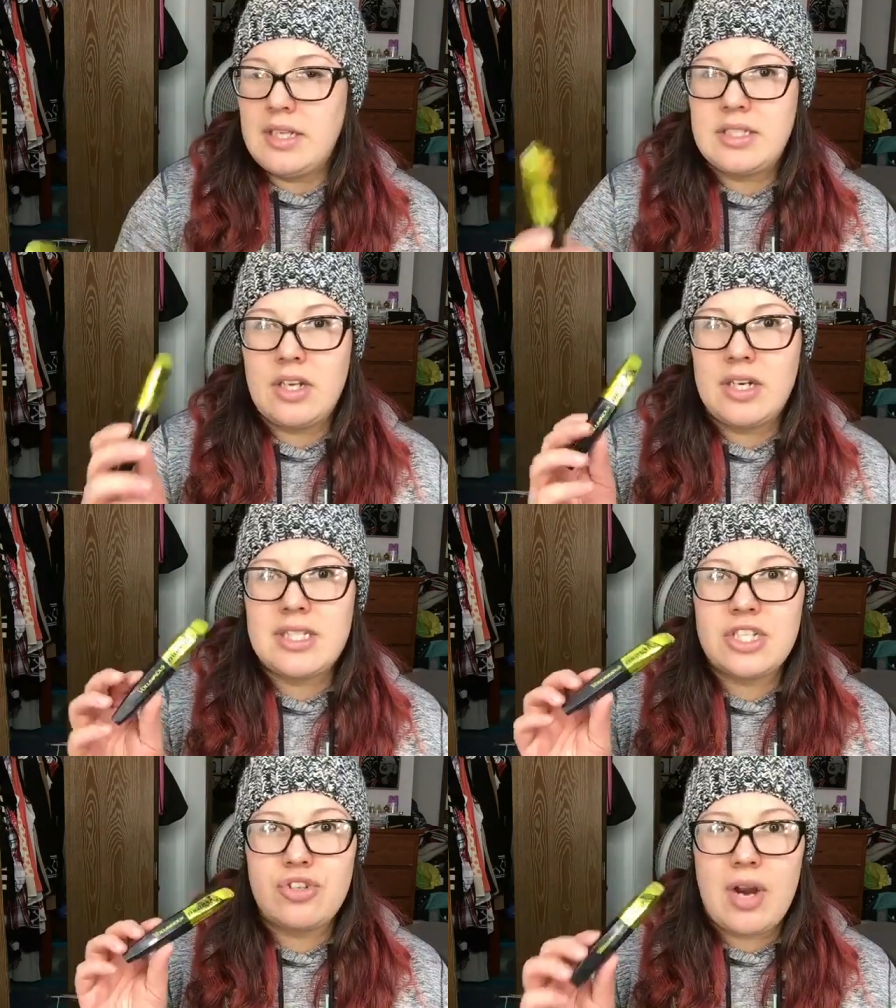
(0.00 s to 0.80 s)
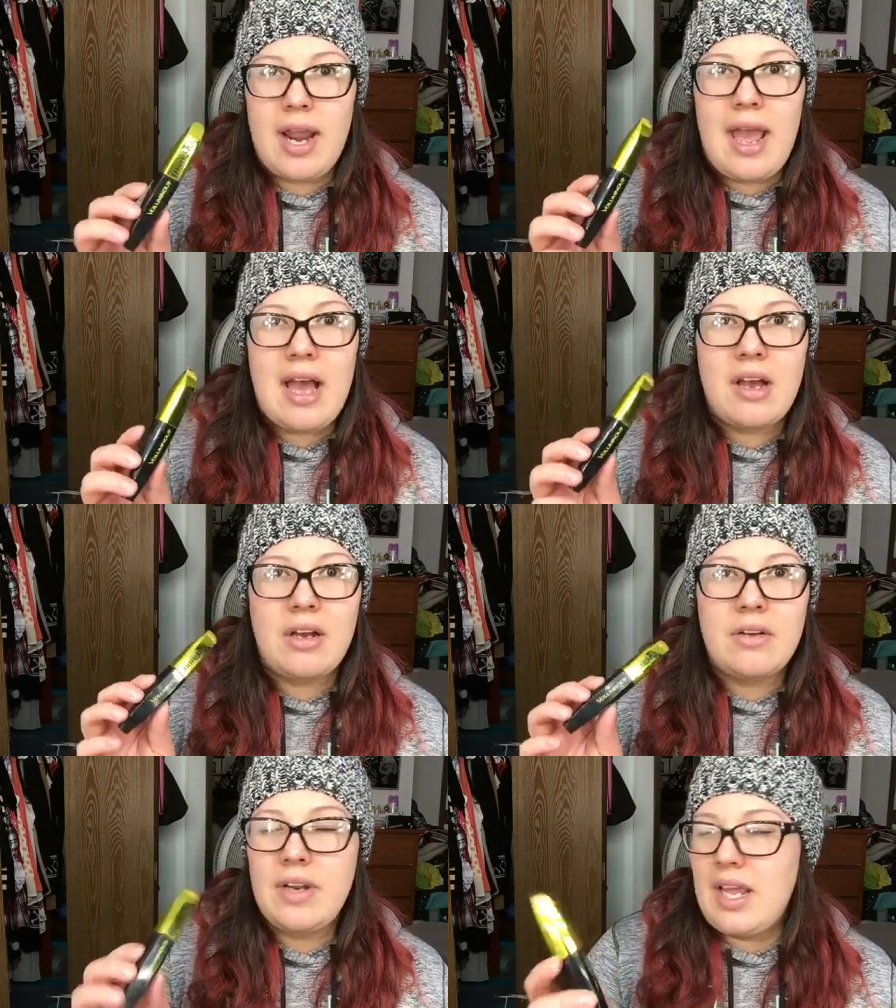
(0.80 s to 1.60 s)
It started to dry
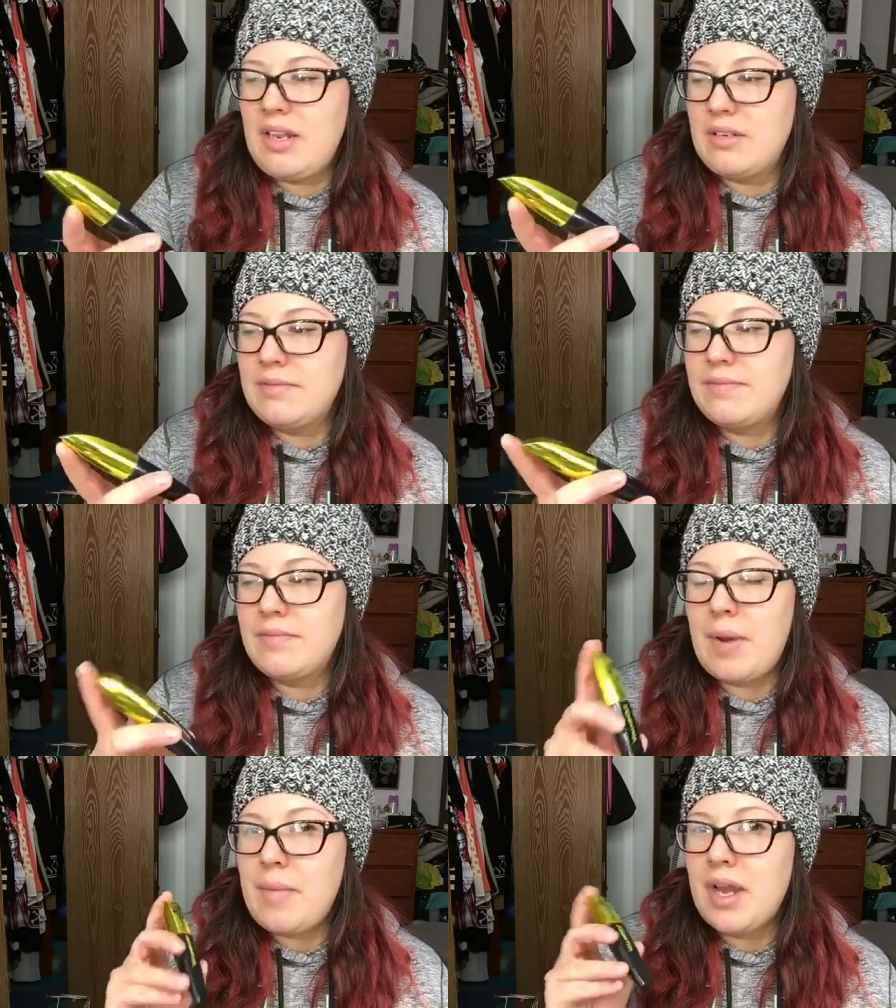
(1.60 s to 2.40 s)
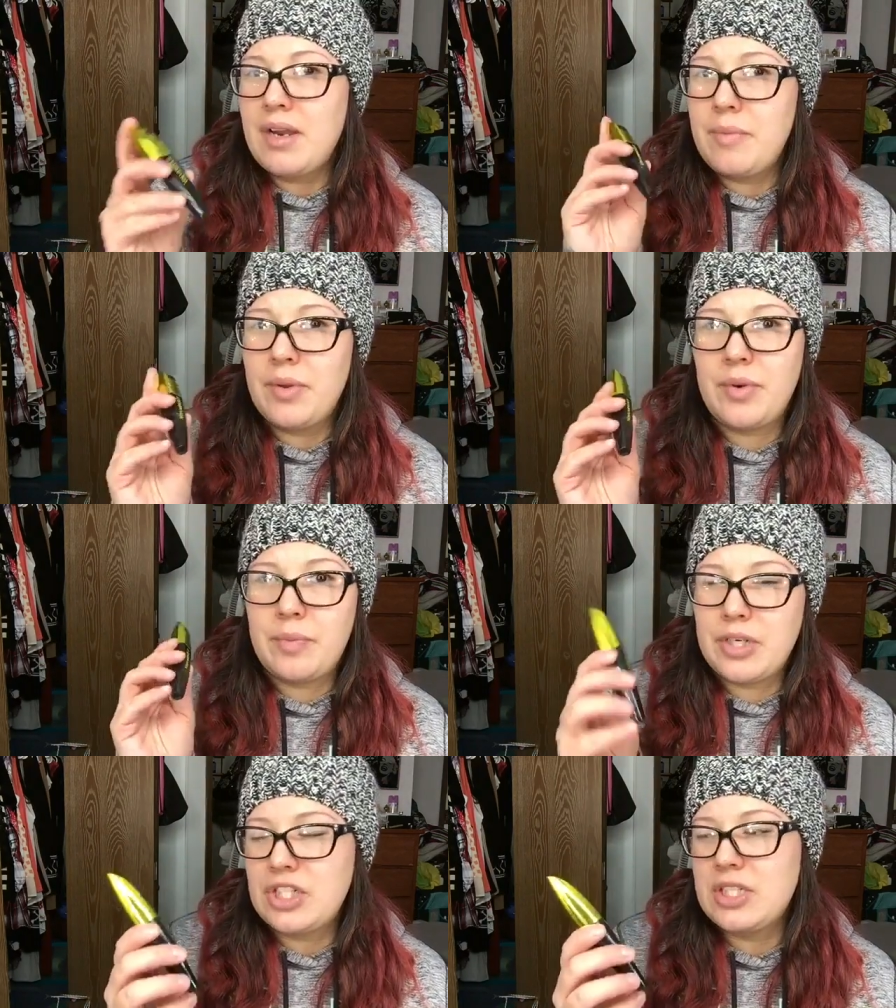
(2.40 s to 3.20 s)
out, and I'm not going to be
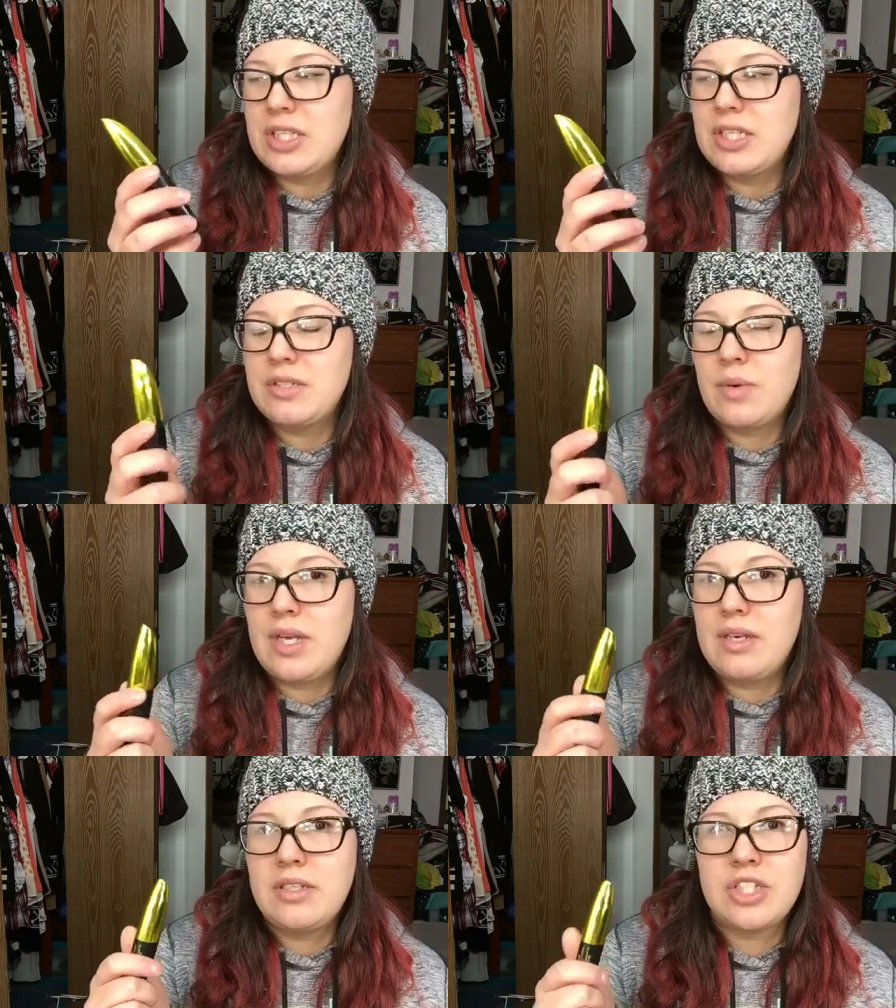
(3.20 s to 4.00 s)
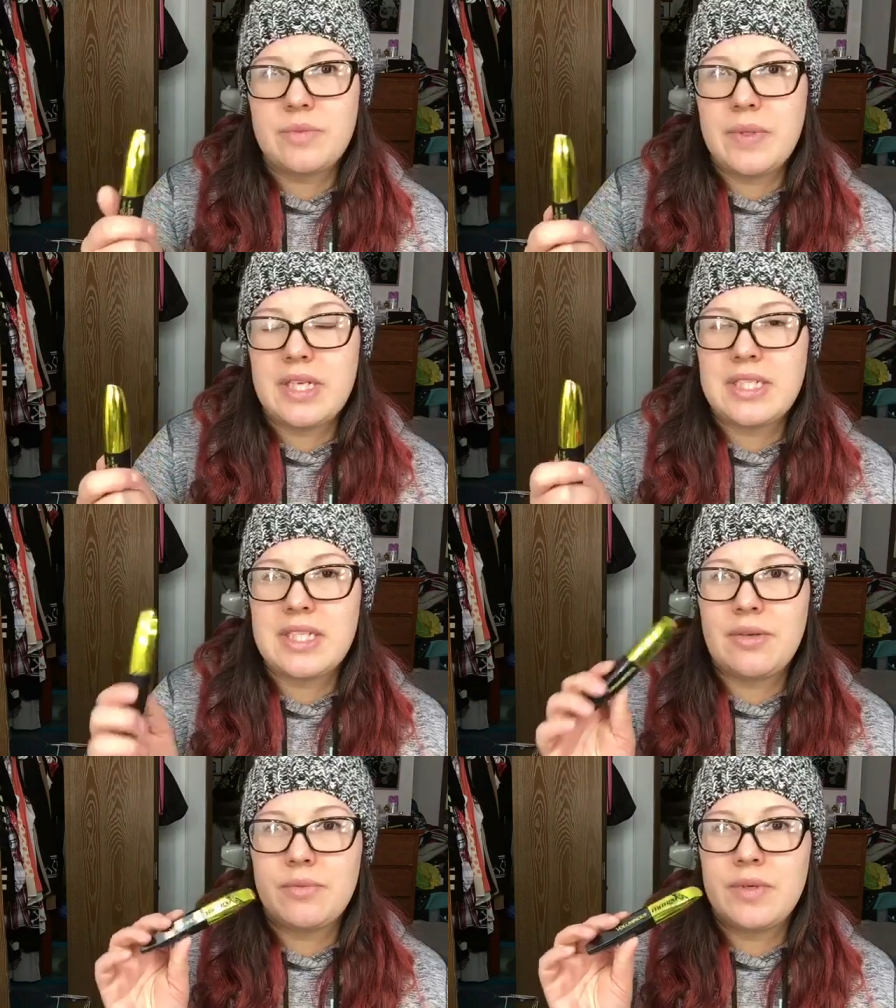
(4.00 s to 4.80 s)
repurchasing this one just because
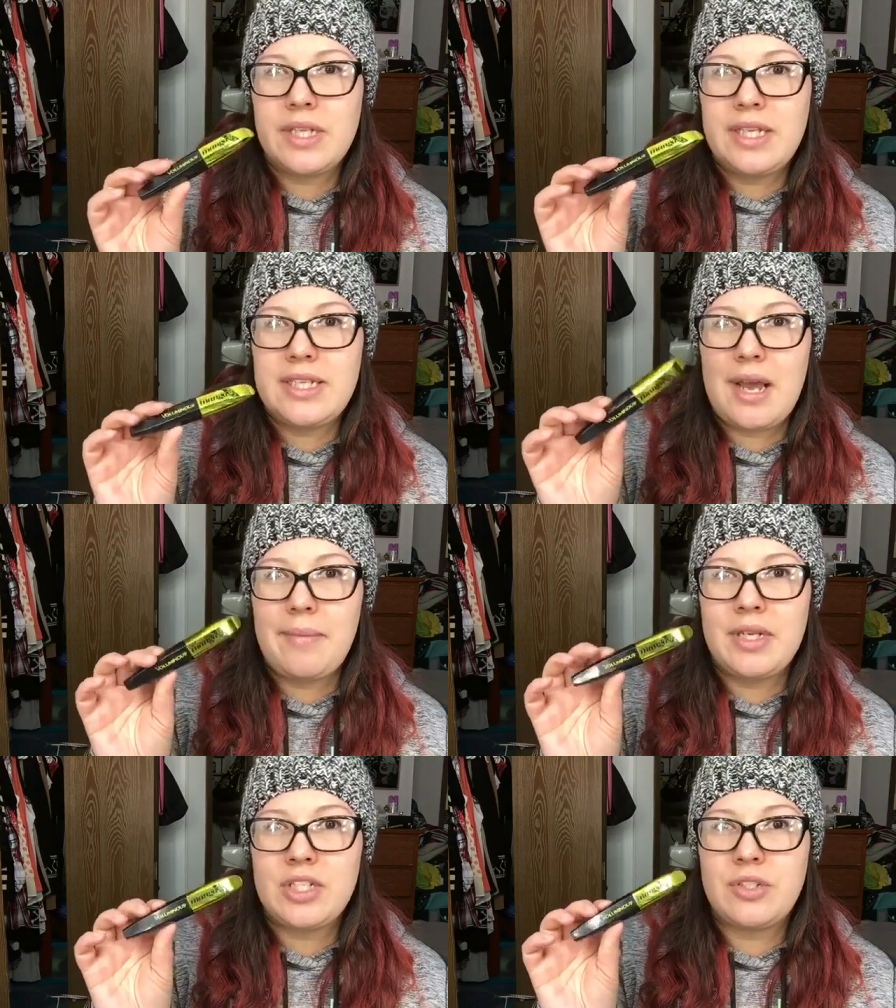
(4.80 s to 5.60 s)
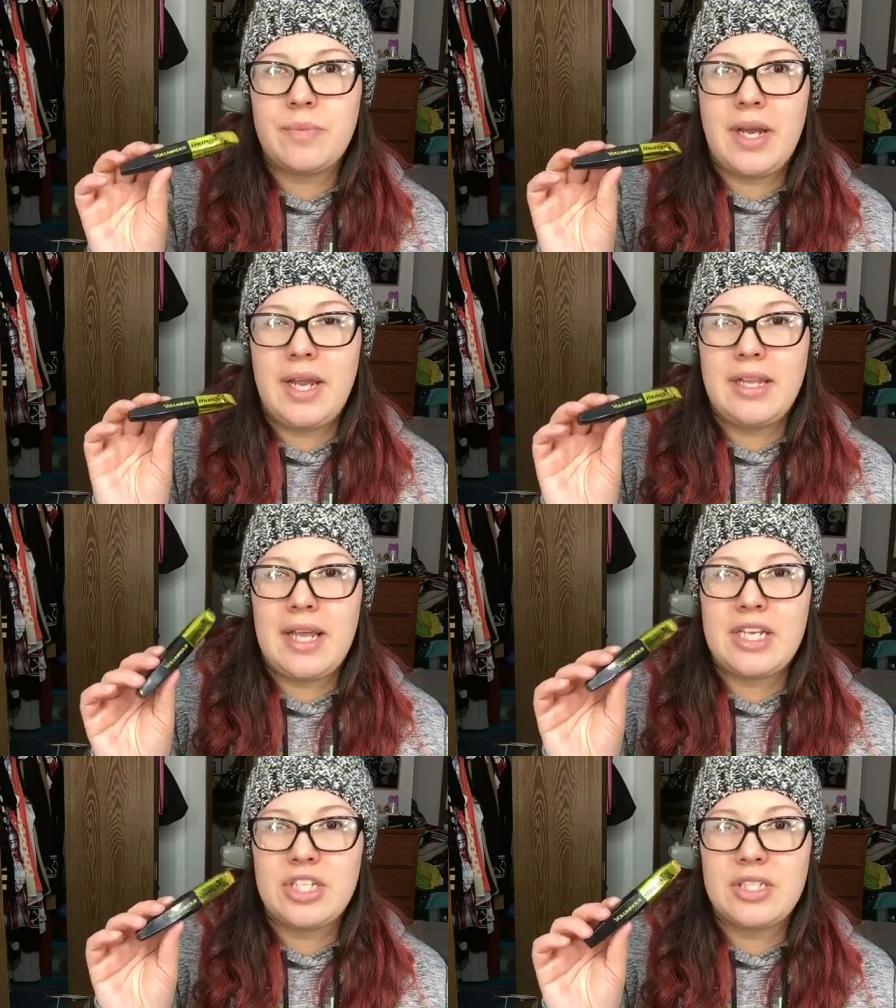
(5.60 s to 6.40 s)
it really damaged my
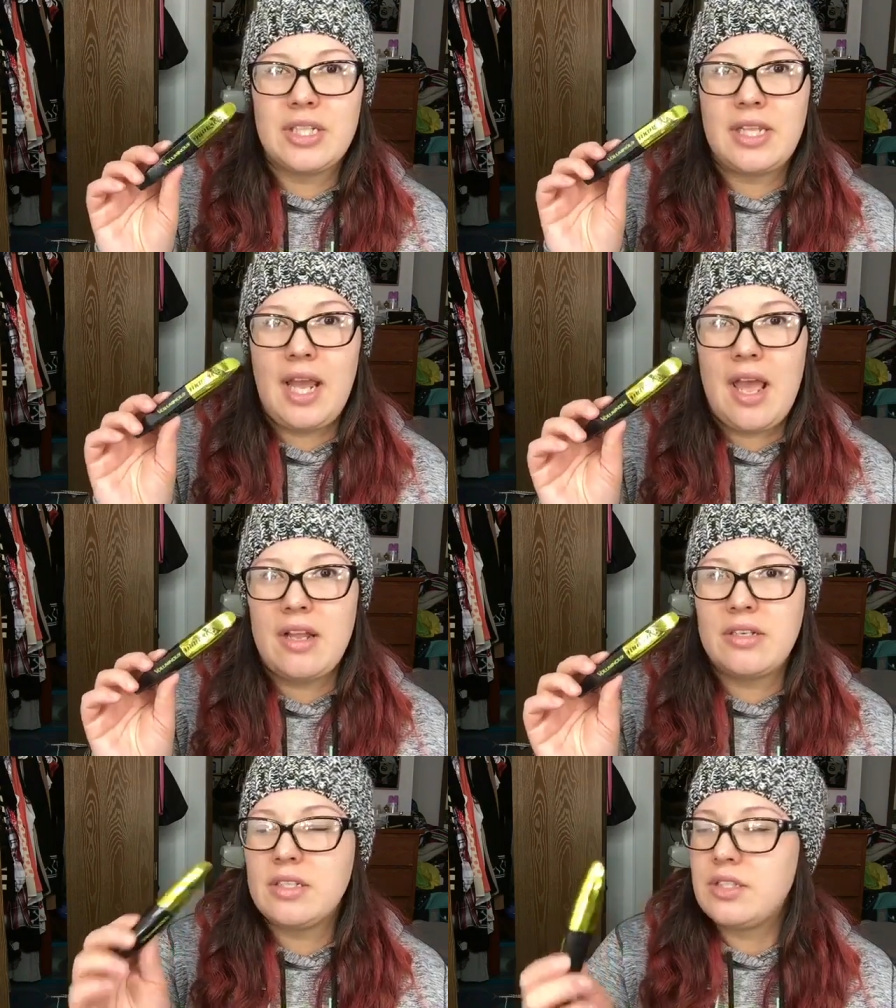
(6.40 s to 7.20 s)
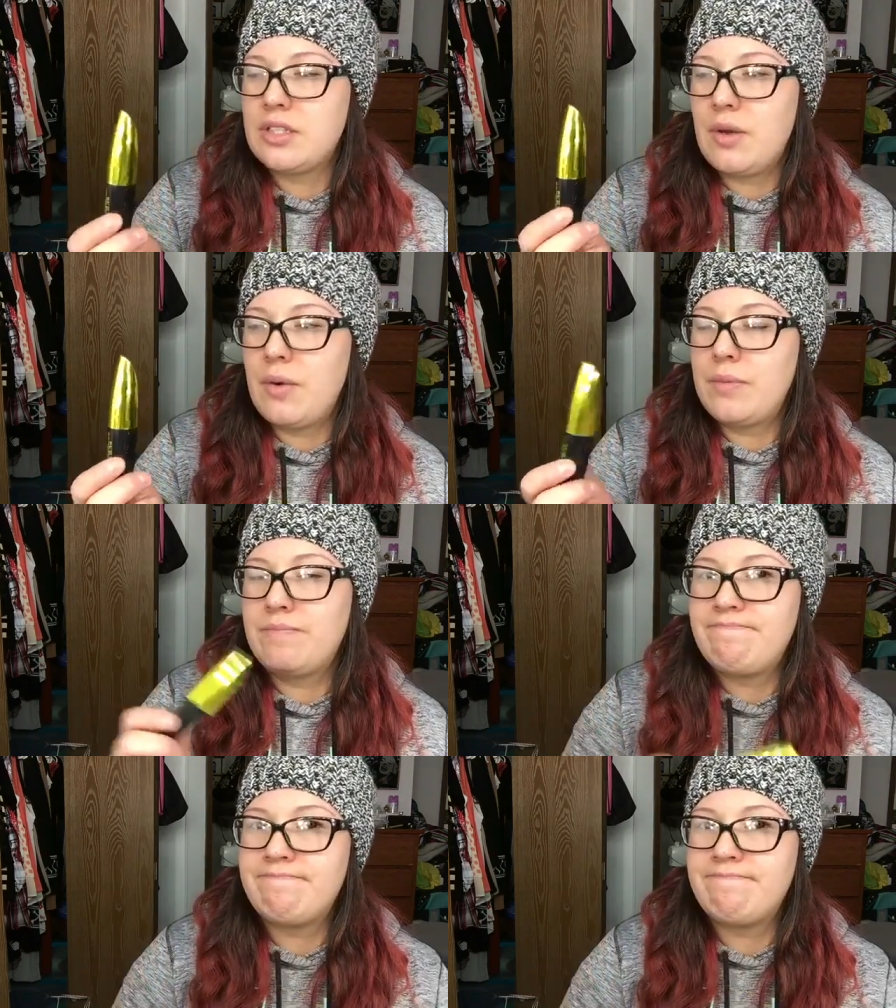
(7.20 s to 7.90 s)
lashes at the end, so